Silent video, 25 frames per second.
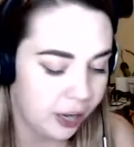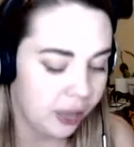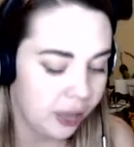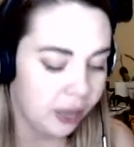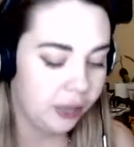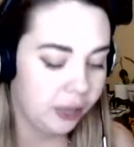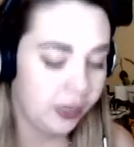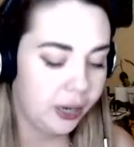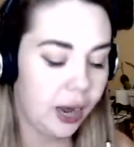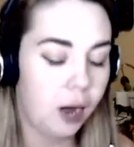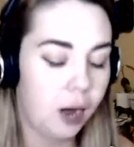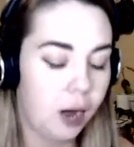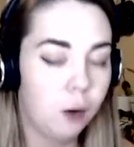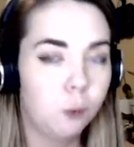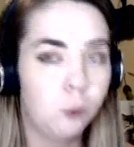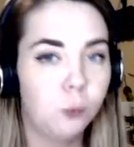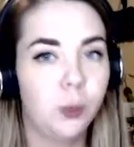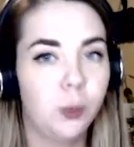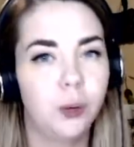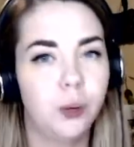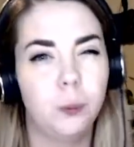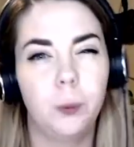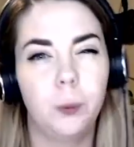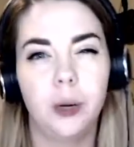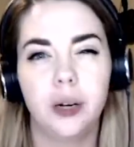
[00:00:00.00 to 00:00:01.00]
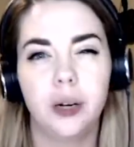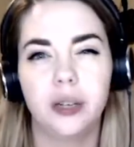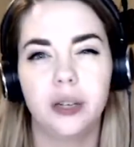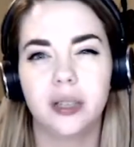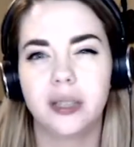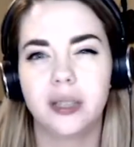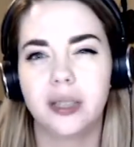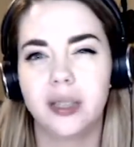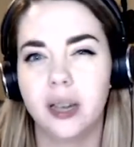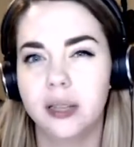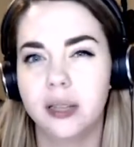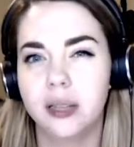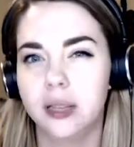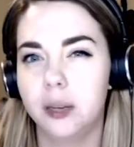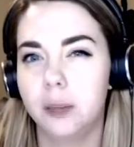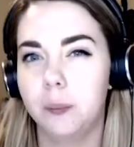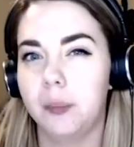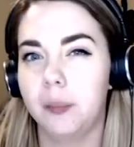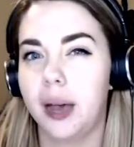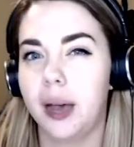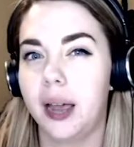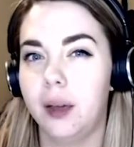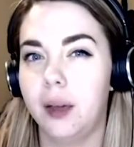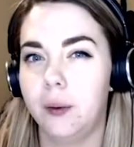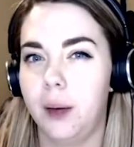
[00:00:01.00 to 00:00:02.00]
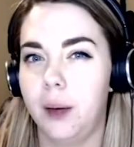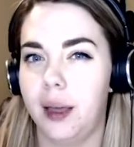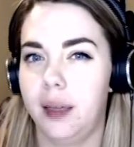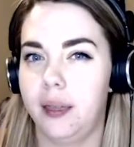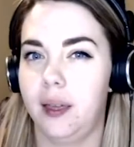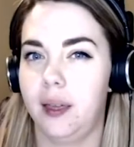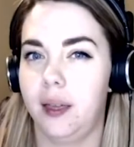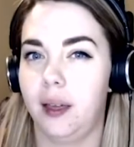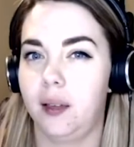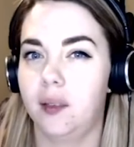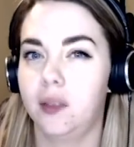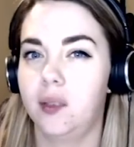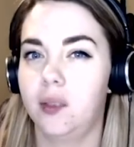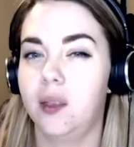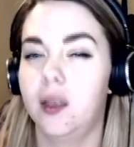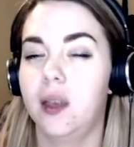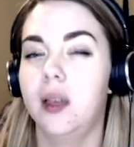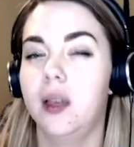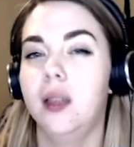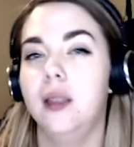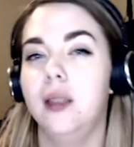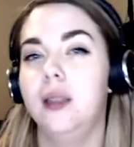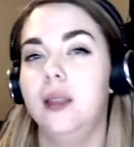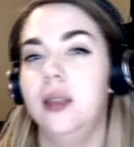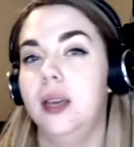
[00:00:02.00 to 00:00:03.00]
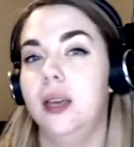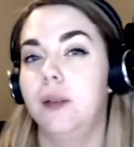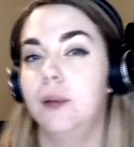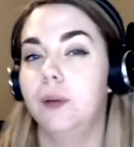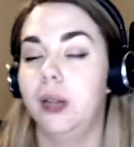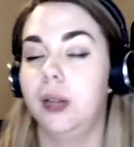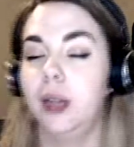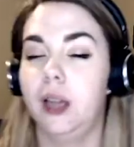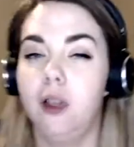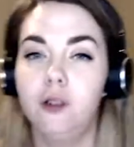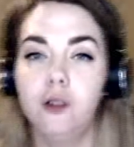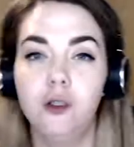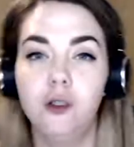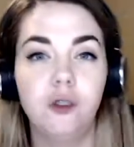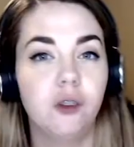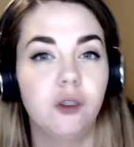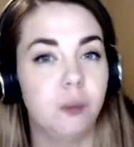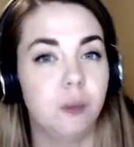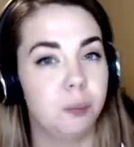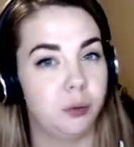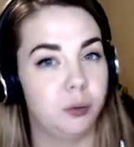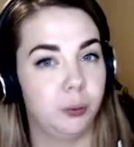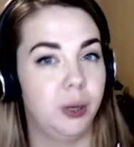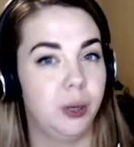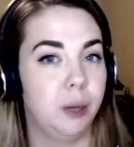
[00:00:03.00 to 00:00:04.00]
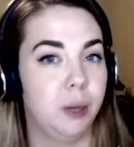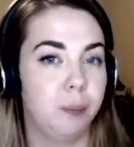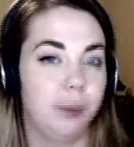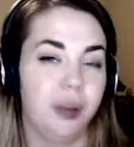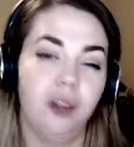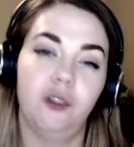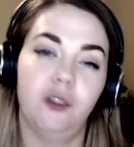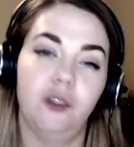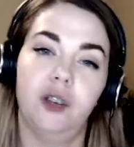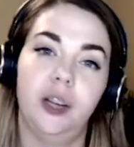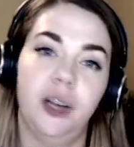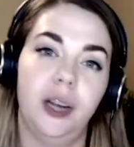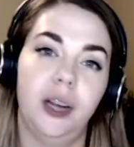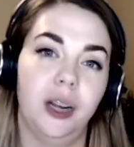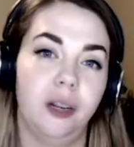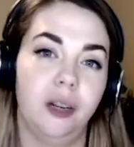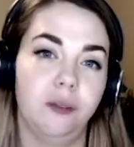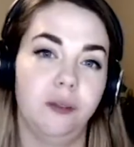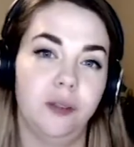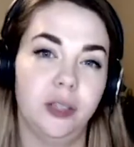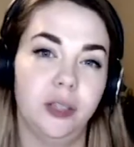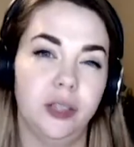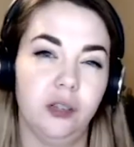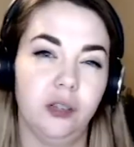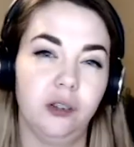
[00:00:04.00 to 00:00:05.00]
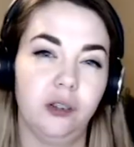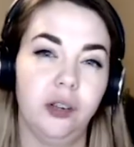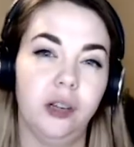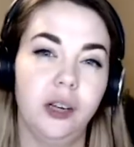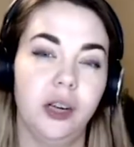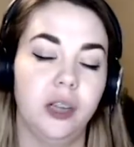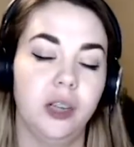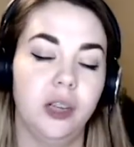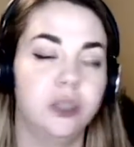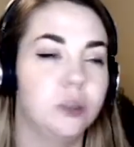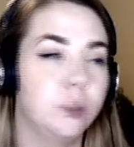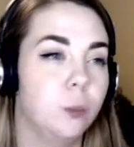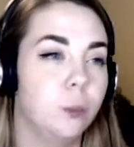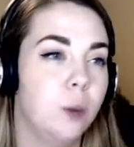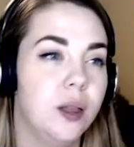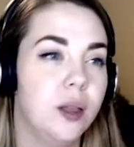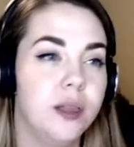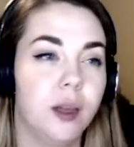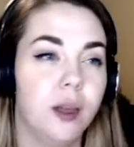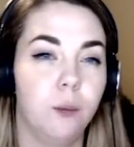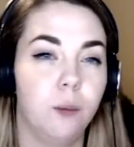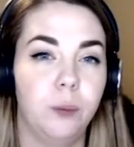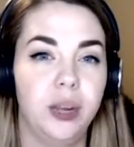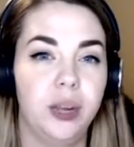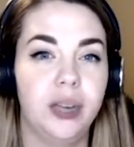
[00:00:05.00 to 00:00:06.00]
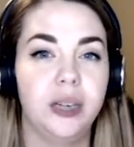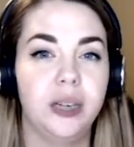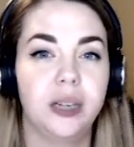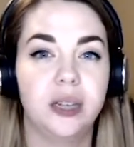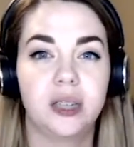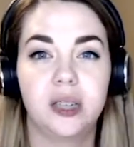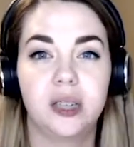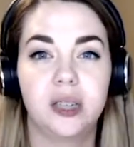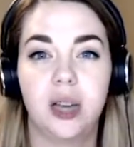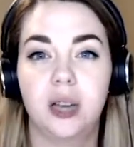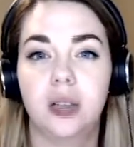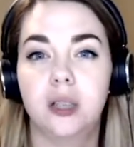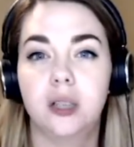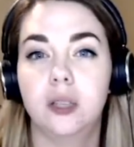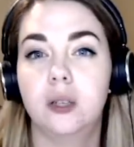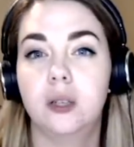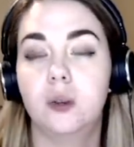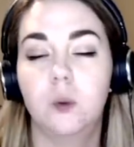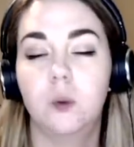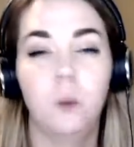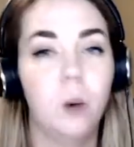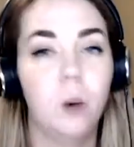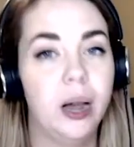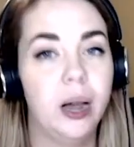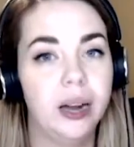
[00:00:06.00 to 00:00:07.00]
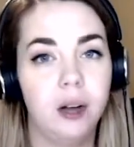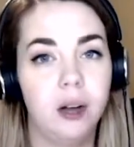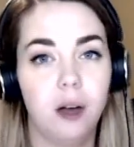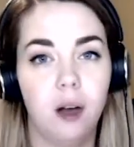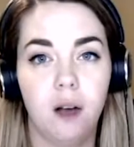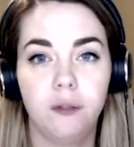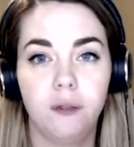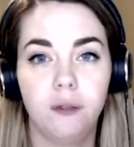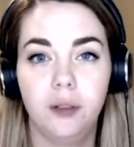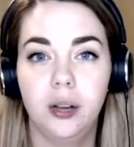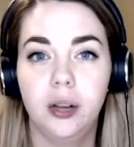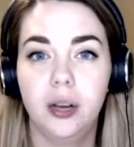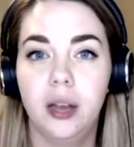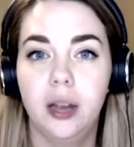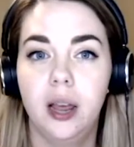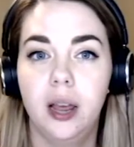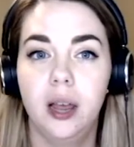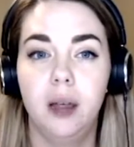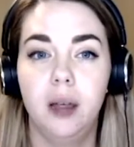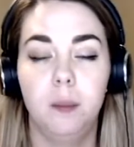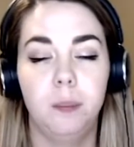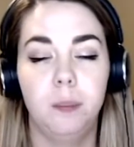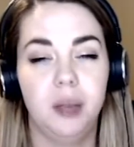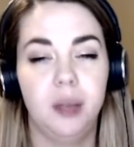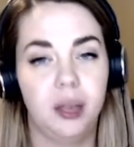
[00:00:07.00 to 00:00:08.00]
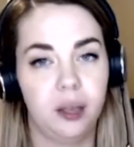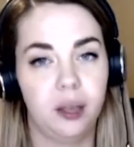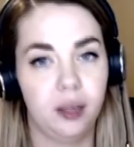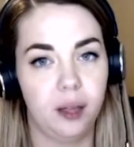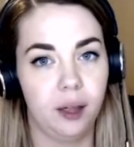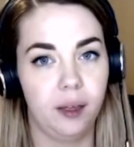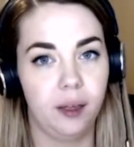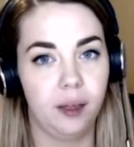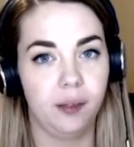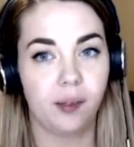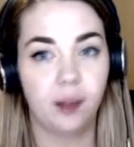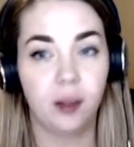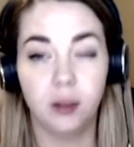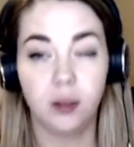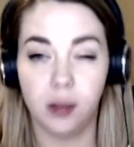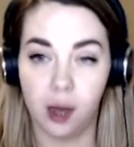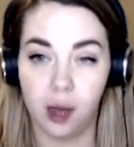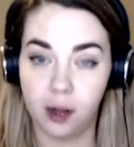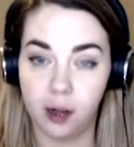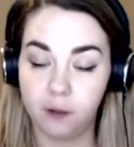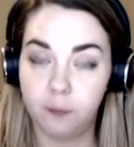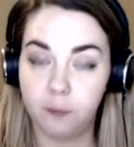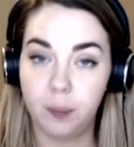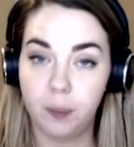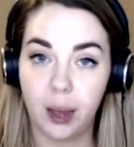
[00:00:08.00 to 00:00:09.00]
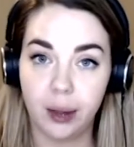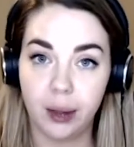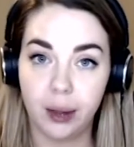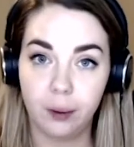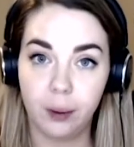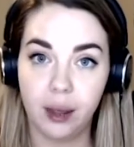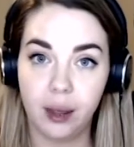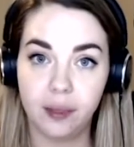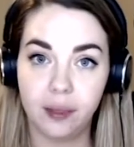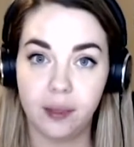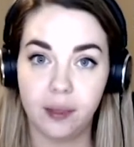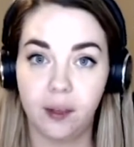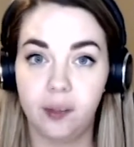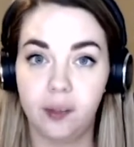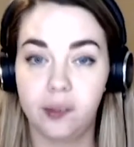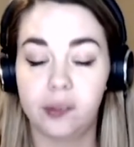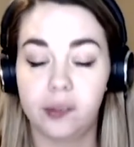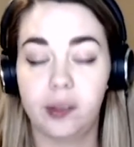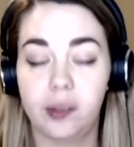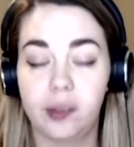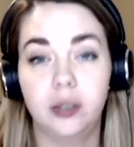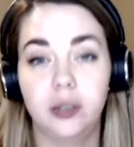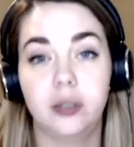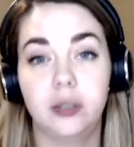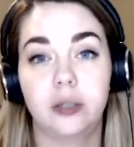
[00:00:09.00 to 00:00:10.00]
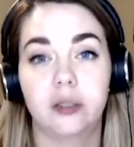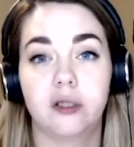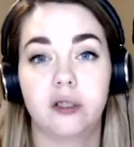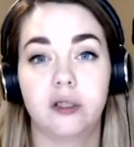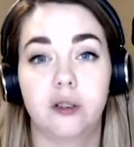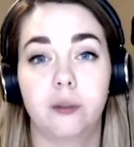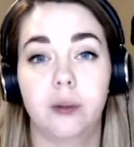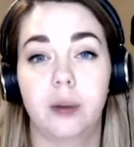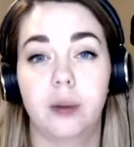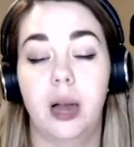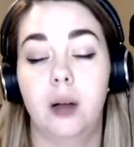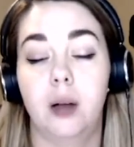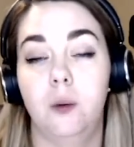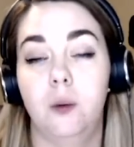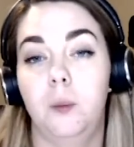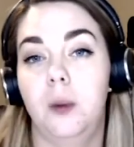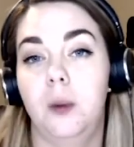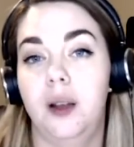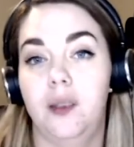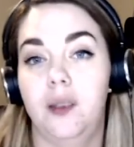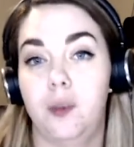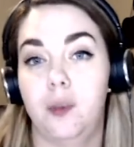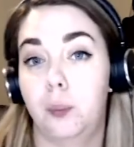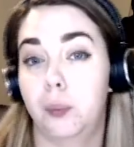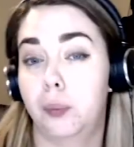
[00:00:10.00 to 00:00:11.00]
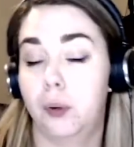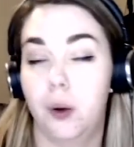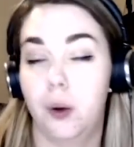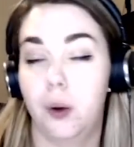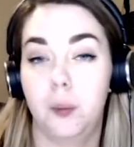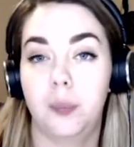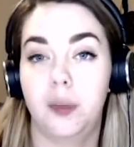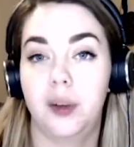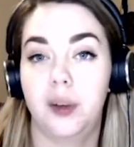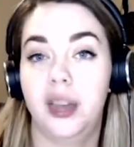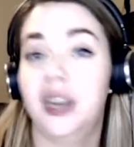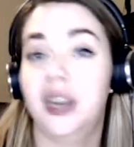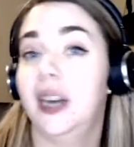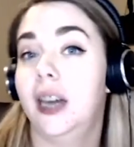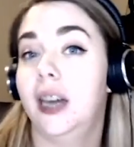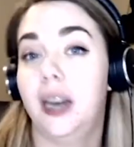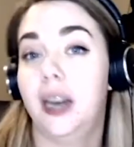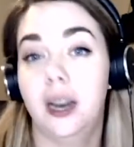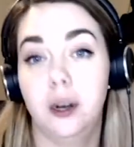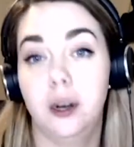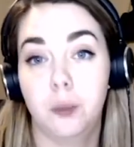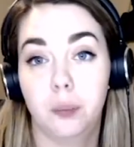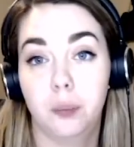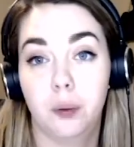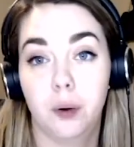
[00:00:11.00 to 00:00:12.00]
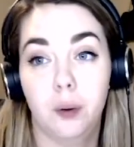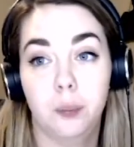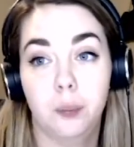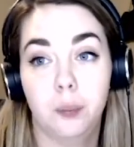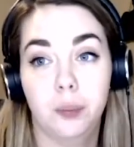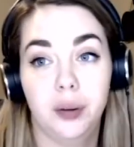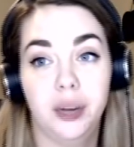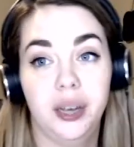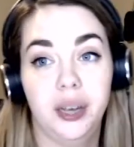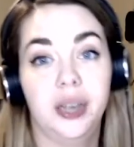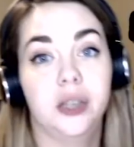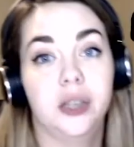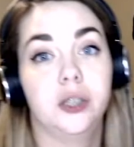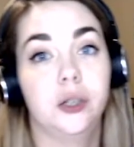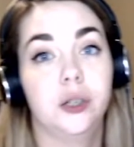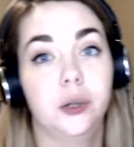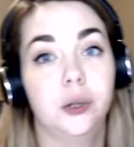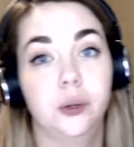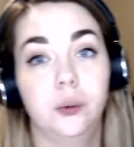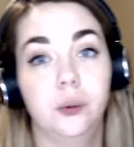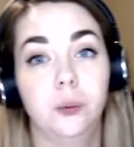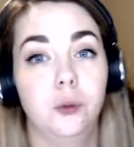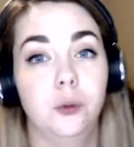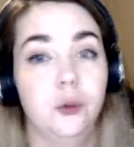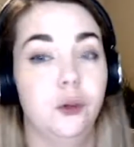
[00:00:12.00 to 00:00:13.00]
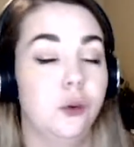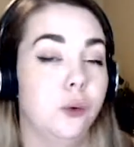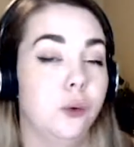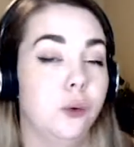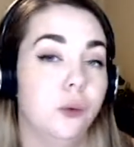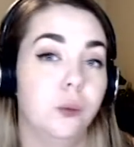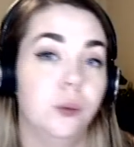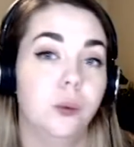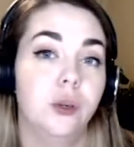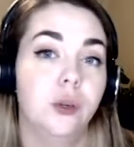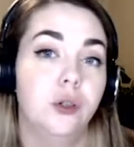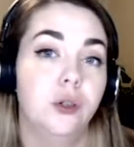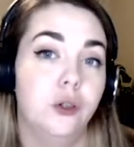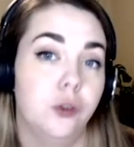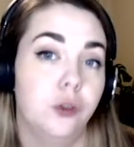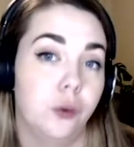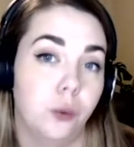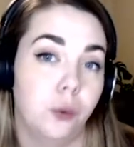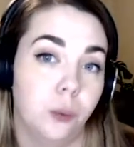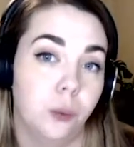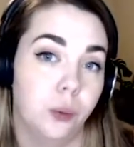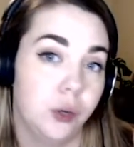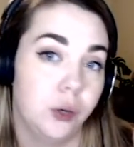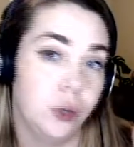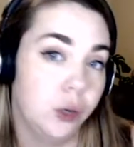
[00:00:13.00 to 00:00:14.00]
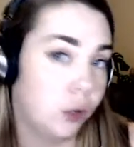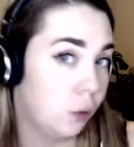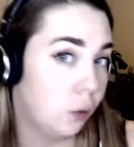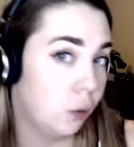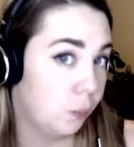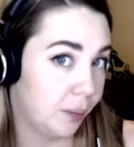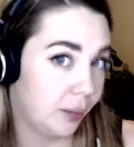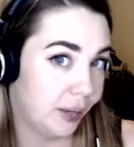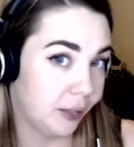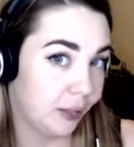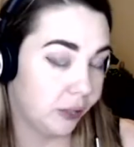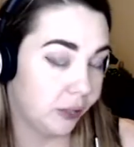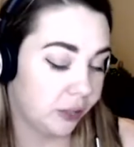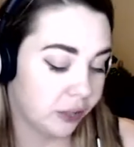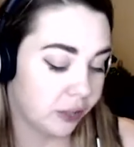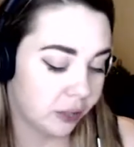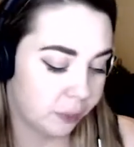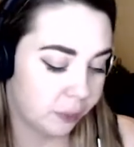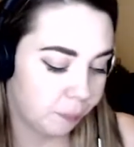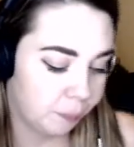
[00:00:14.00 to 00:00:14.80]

Now, when we're discussing bioethics, the relationship between a patient and a physician is one that we discuss quite often because a lot of bioethics centers around what is appropriate and inappropriate to do to humans.